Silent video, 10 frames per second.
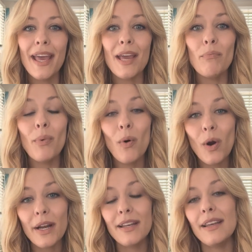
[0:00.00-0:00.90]

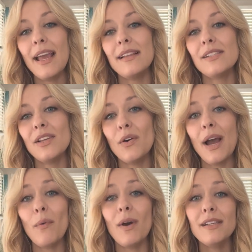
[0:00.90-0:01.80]
important. And so
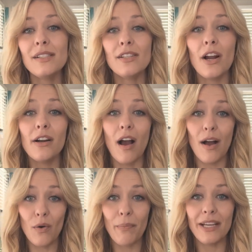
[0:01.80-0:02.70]
I want to start
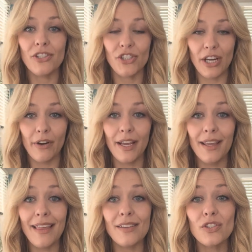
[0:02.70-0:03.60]
out by
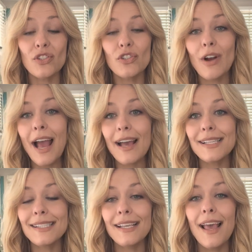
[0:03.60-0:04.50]
sharing that
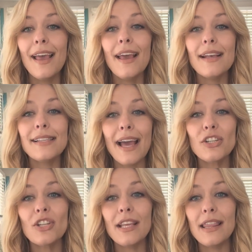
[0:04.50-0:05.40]
stress is
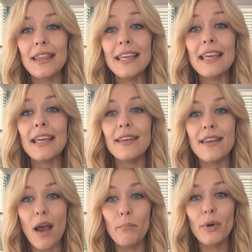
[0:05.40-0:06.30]
actually the
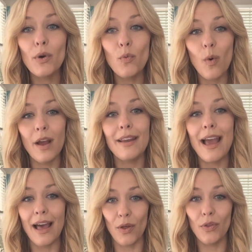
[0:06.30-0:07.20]
number one
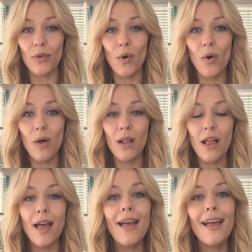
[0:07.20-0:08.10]
health goal
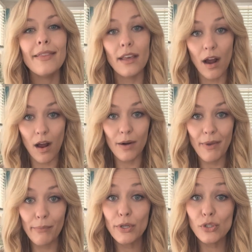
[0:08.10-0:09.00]
that our
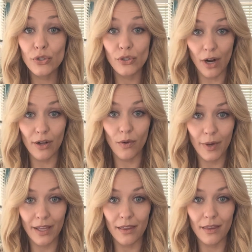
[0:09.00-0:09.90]
members struggle
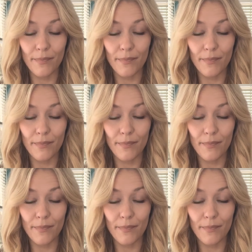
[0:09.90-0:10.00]
with.